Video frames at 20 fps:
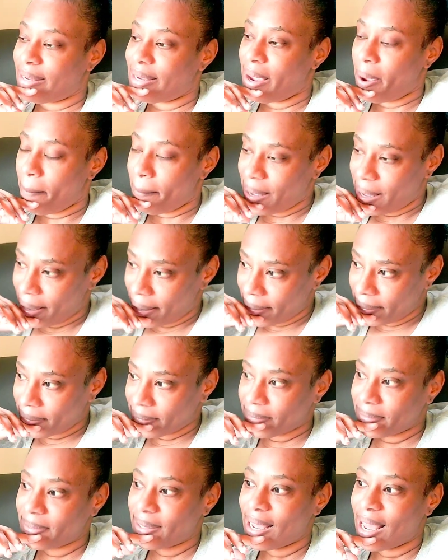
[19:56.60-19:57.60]
Yeah,
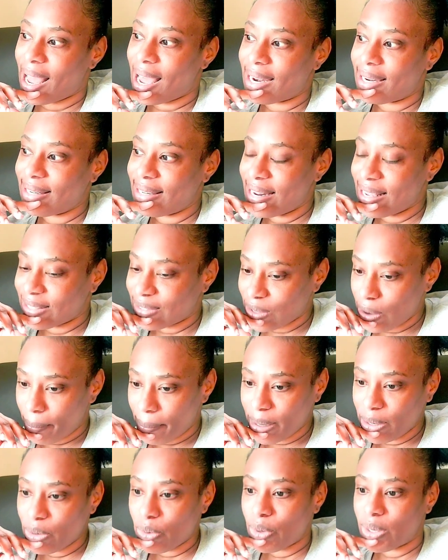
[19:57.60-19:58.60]
man. And they saw
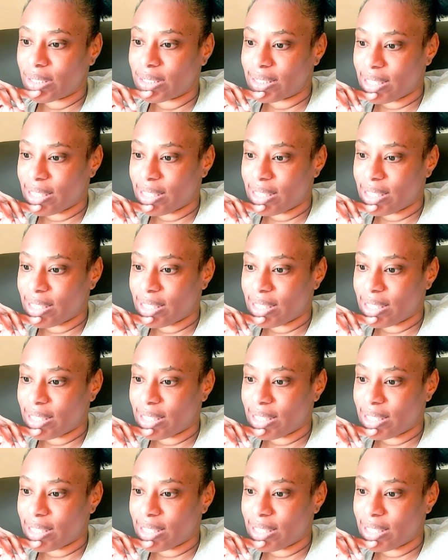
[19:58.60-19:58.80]
me know,